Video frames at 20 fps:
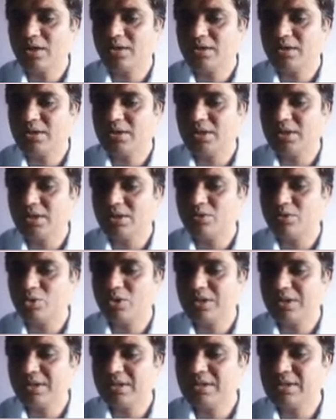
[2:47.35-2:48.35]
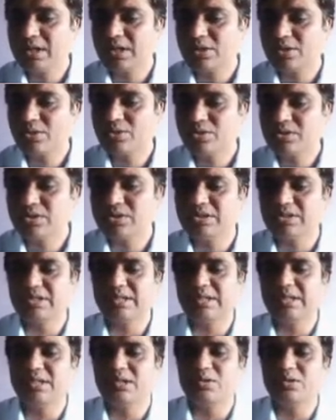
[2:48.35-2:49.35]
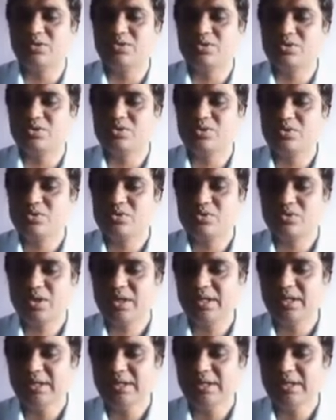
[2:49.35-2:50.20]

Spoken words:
the voltage across ZL also. Okay,